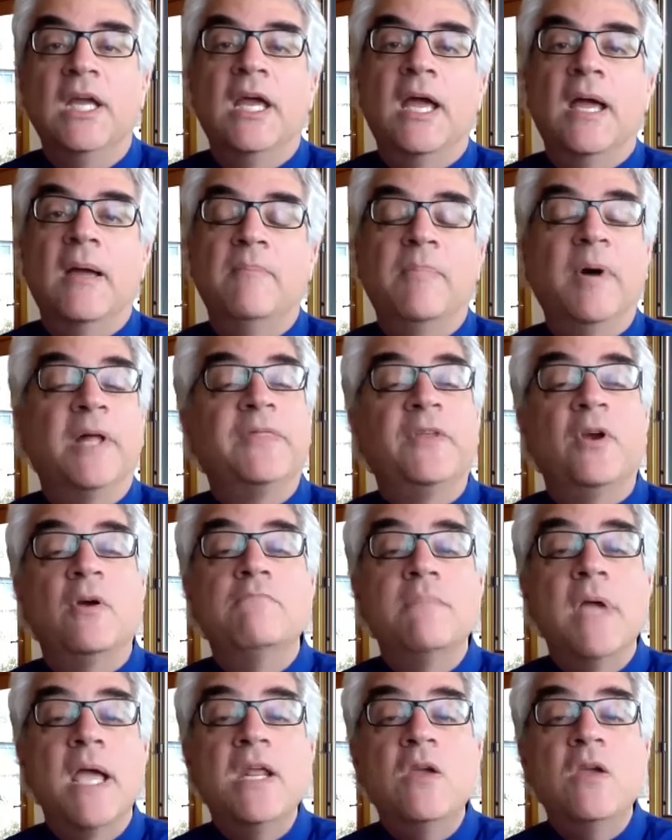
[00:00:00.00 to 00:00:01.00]
But there are
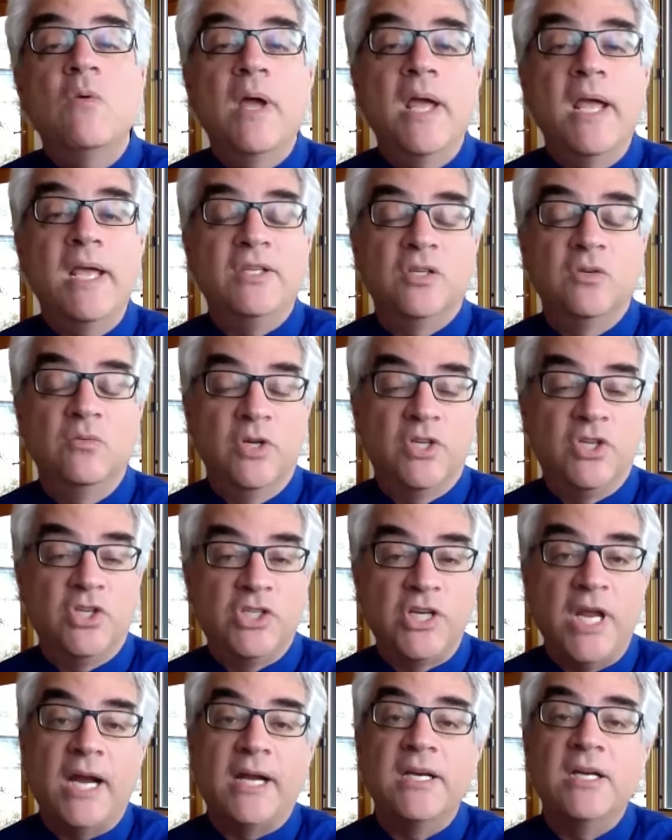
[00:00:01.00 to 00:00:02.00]
many ways in which
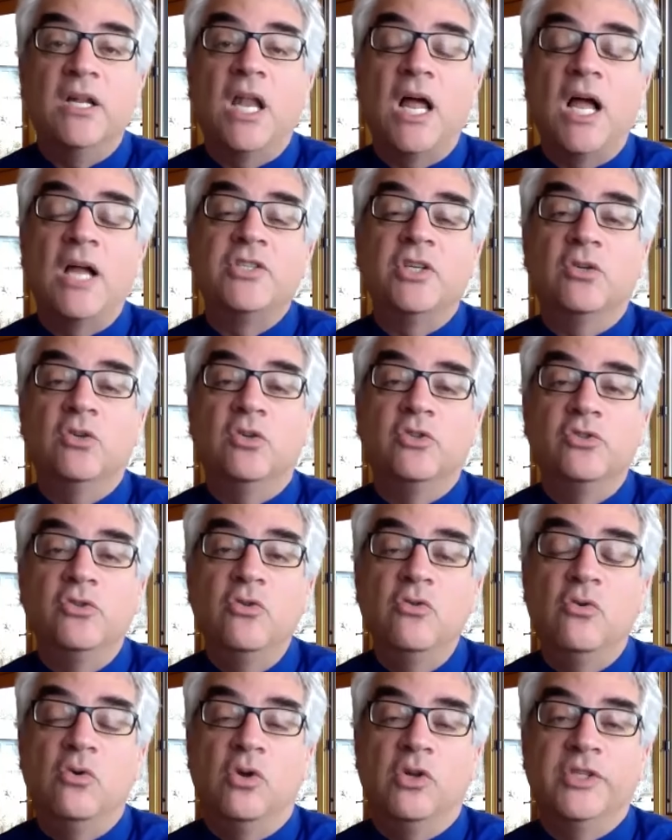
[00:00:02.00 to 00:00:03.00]
technological
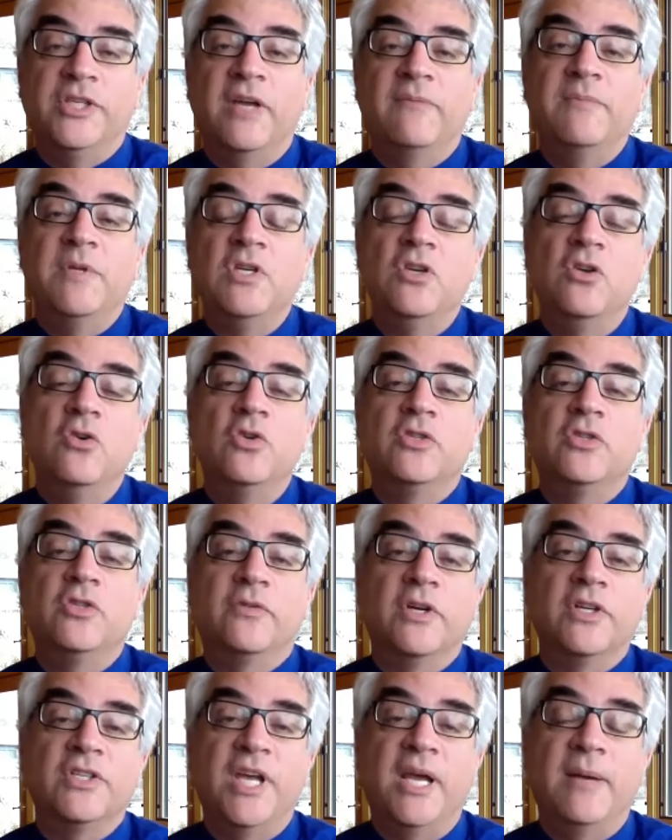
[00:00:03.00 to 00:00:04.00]
tools have been used, for
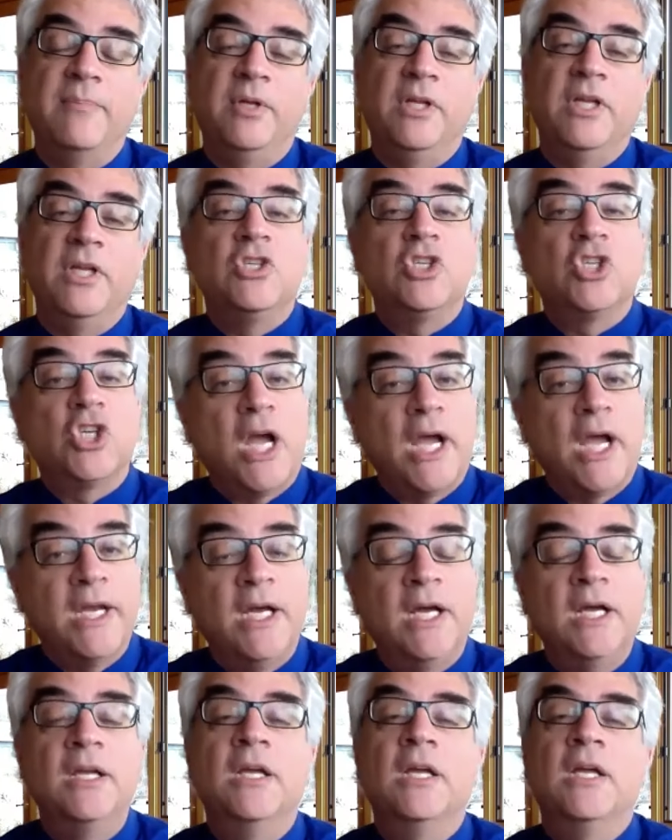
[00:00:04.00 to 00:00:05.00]
example, in
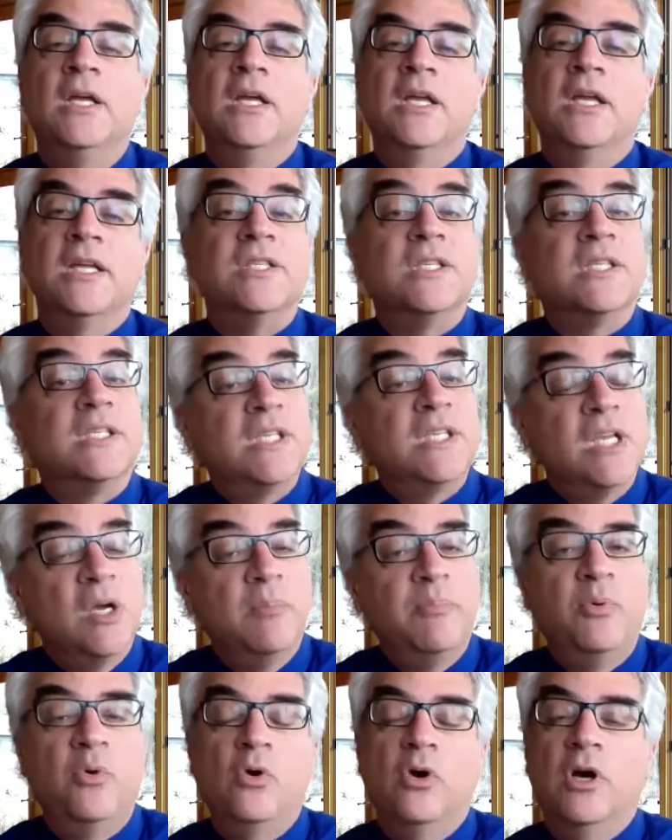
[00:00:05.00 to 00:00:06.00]
China, in
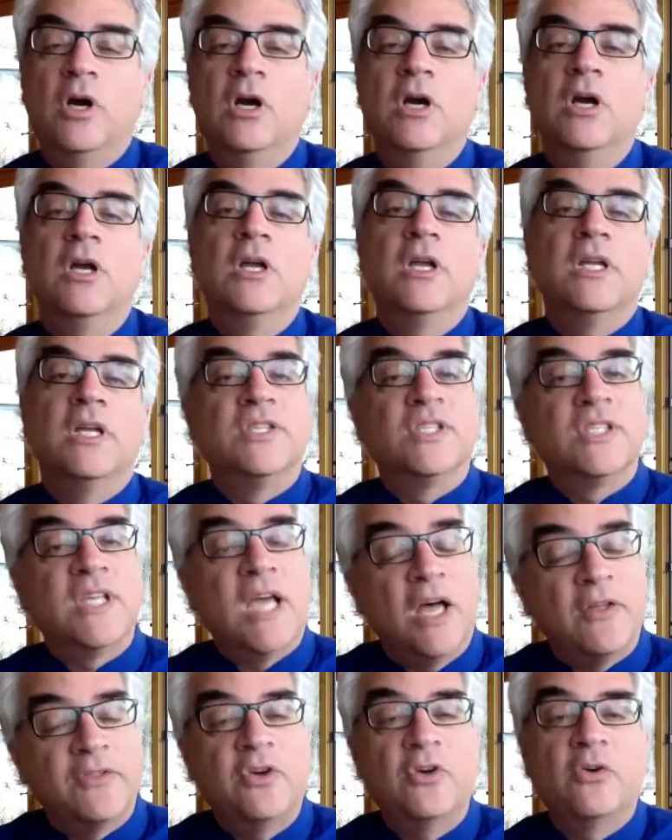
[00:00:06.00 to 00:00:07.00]
Singapore, in
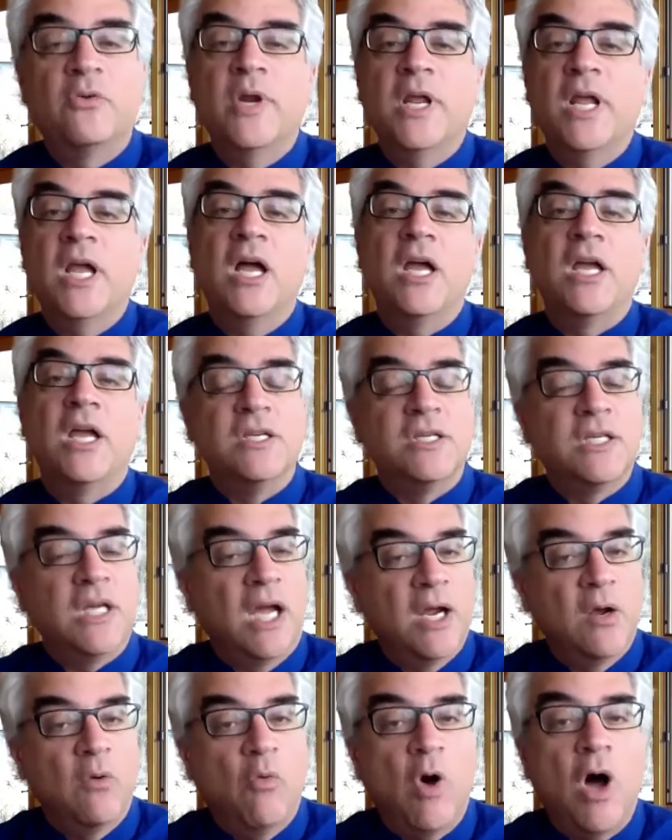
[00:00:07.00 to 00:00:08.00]
South Korea, in
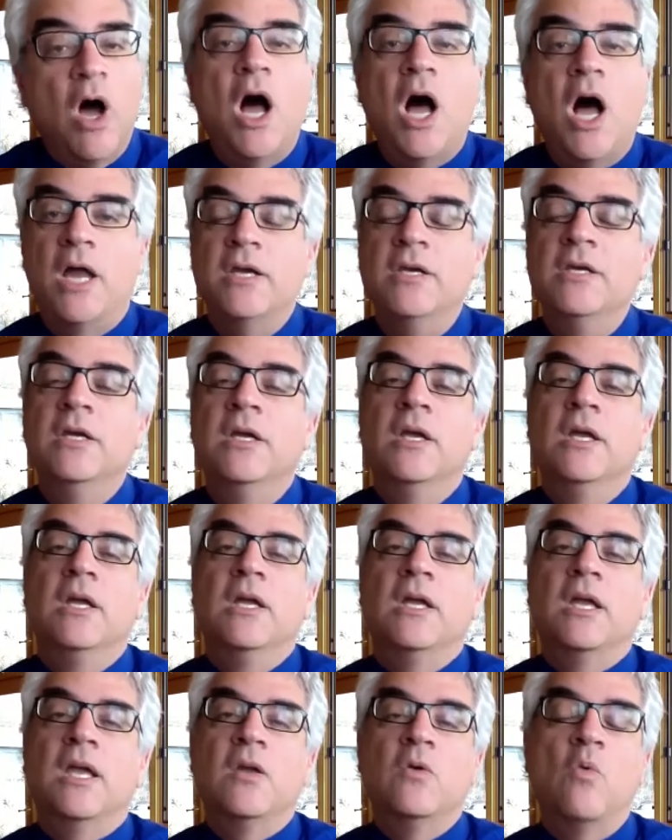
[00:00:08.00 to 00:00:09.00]
Taiwan,
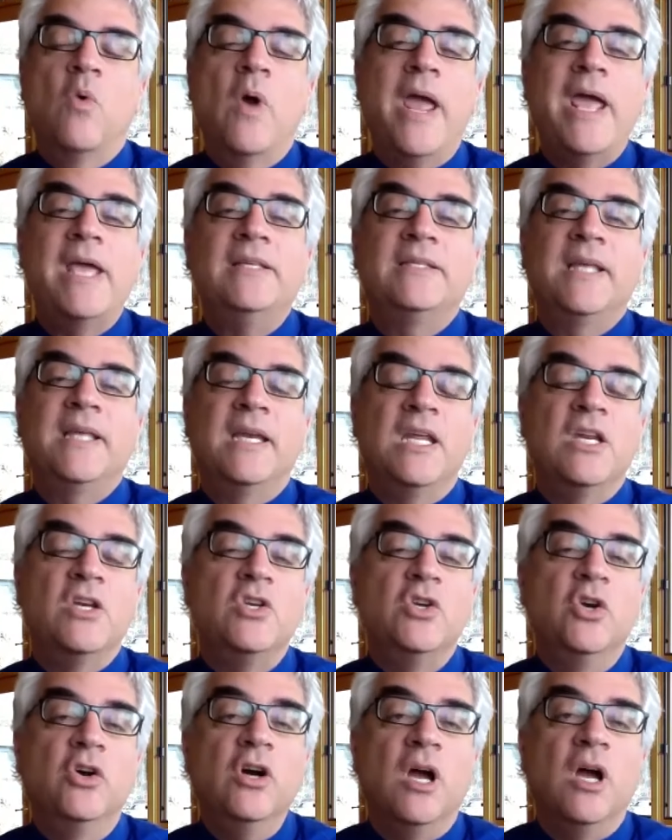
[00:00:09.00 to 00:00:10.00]
in ways that in
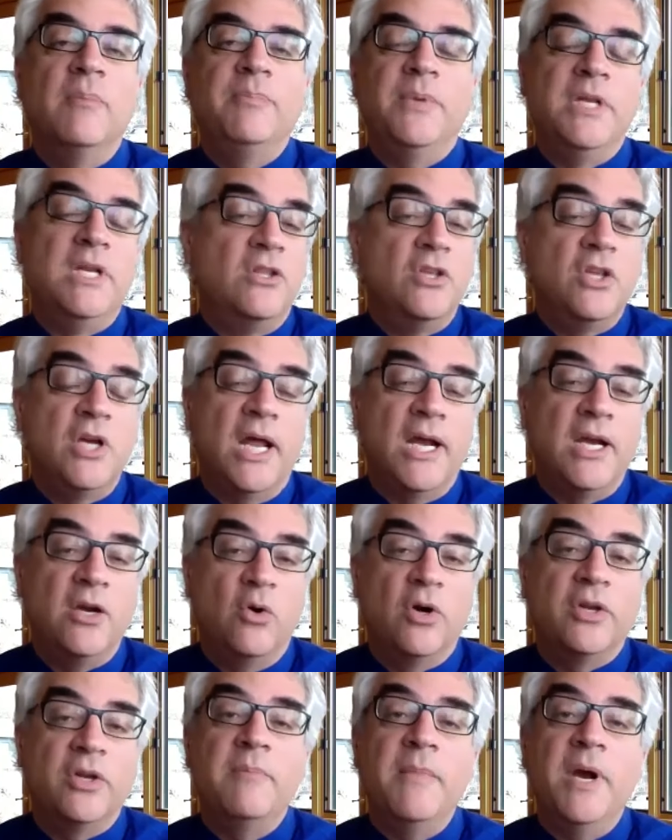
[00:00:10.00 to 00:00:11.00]
Europe and in the United
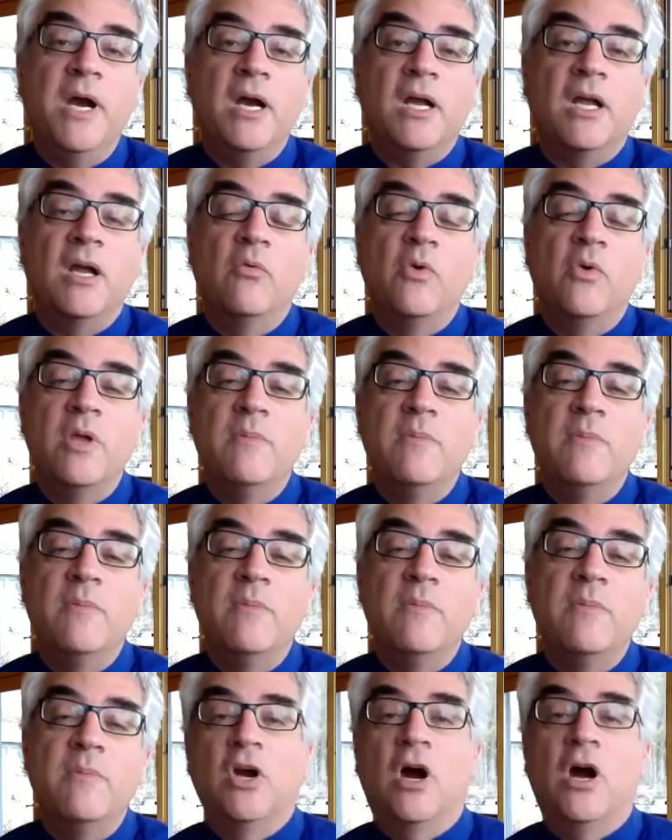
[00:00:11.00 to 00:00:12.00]
North America we might
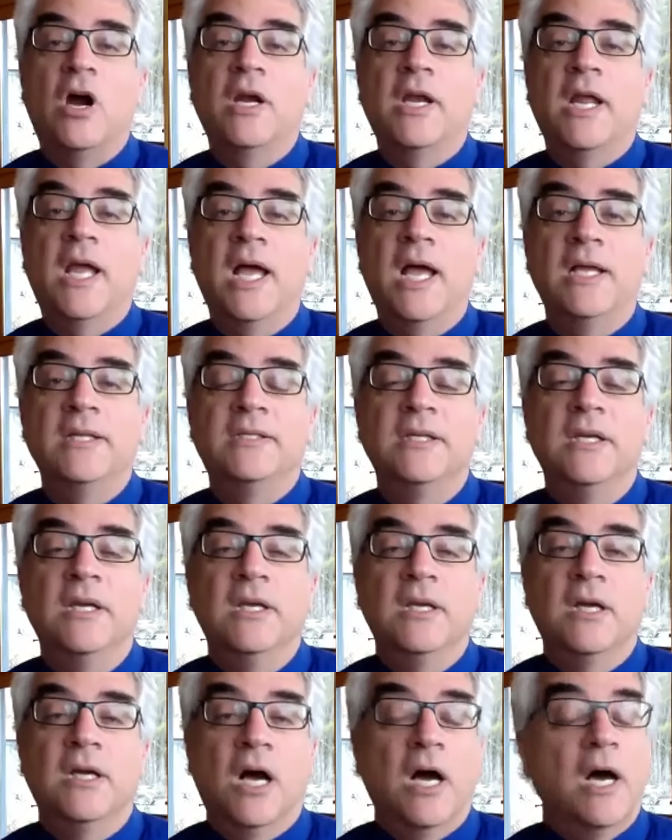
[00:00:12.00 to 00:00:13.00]
regard as
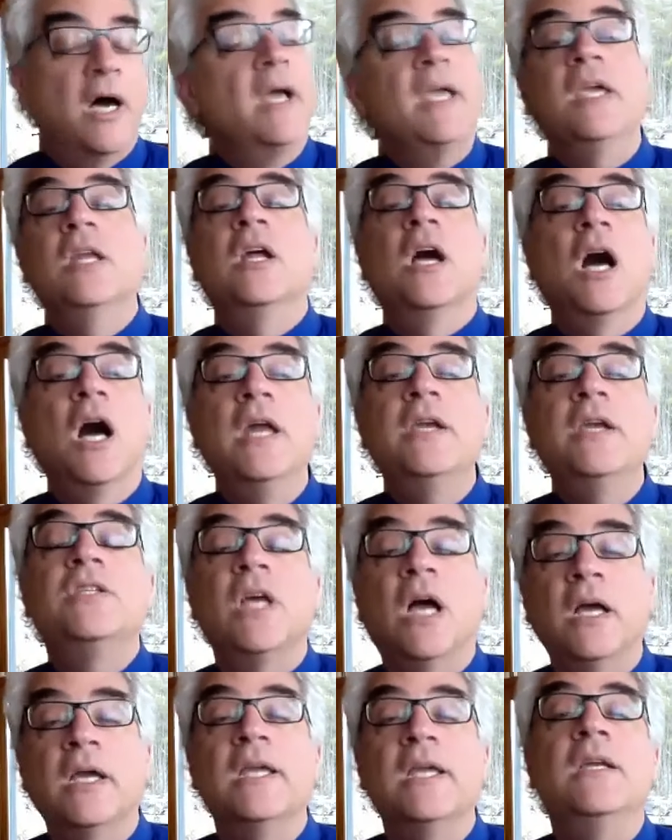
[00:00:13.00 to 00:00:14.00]
uh, in, un-
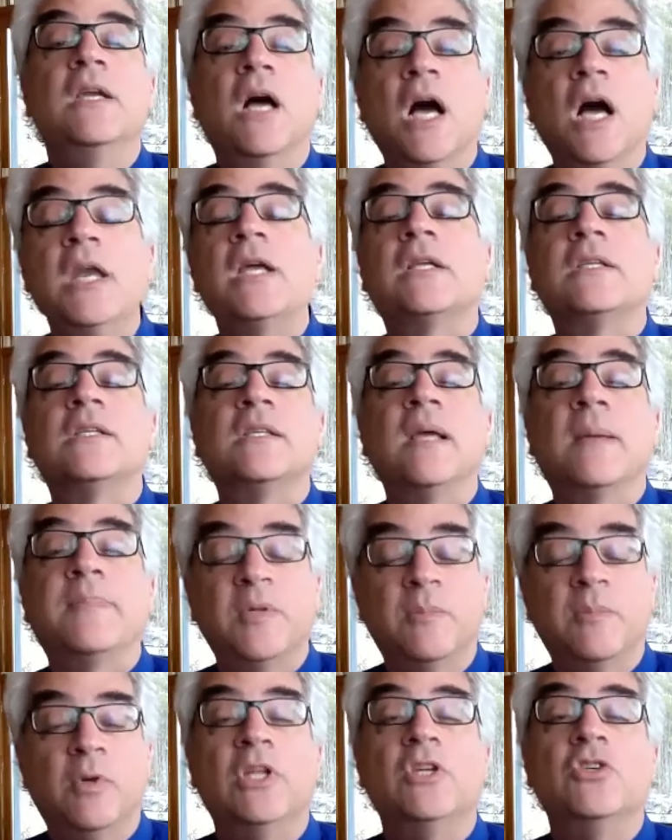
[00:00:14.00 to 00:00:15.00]
in
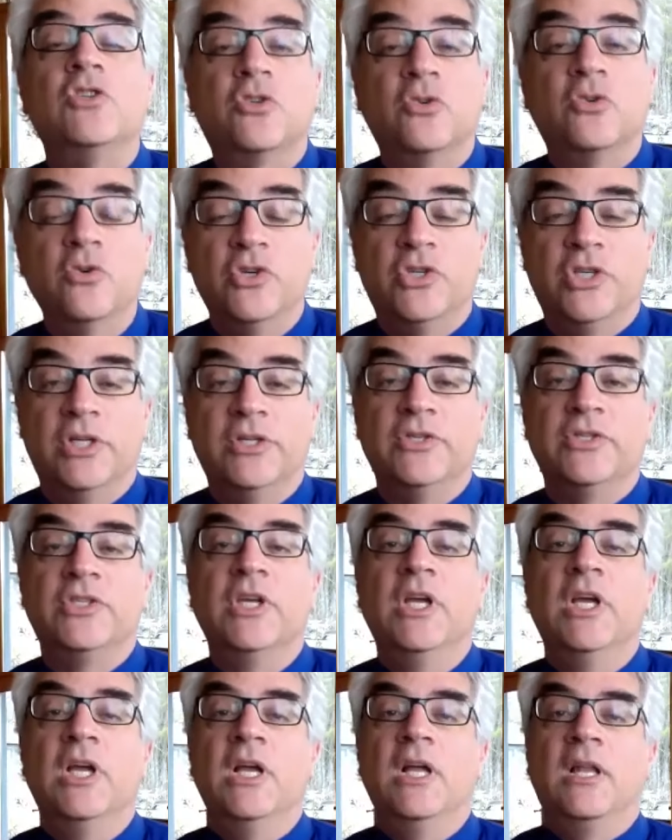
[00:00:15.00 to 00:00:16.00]
unacceptable intrusions.